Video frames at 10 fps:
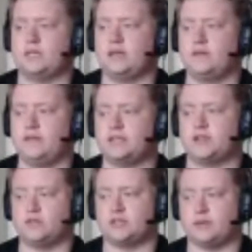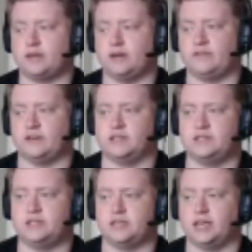They stole something of
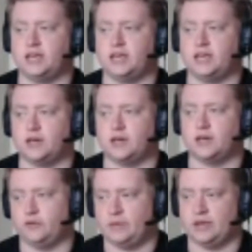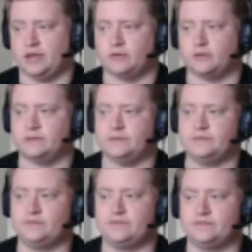his. He killed a few of their people.
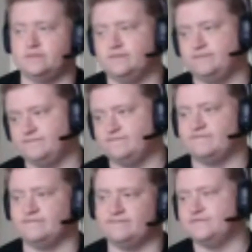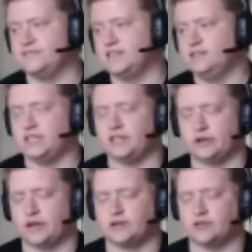Didn't go
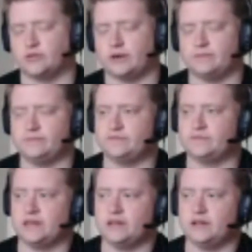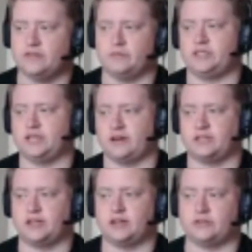down too well. The Mystic Knights
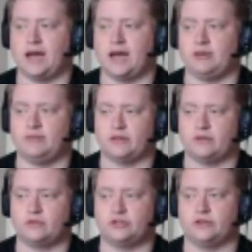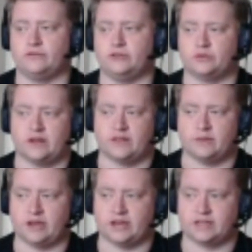aren't too happy, but they're also confused why they're
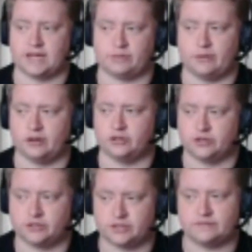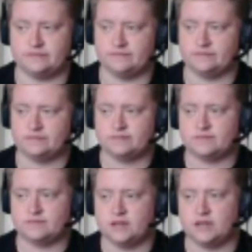being attacked by my Johnson.
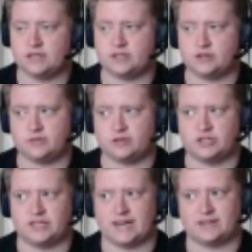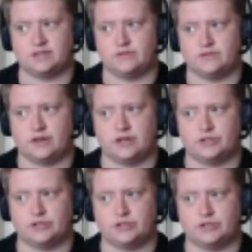It's not so much attacked as
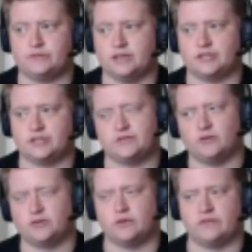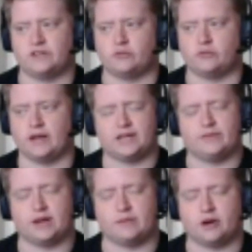vengeance. He's also a vengeful man.
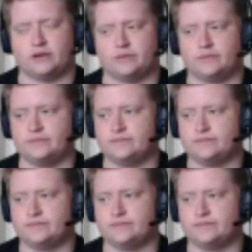Keep that in mind.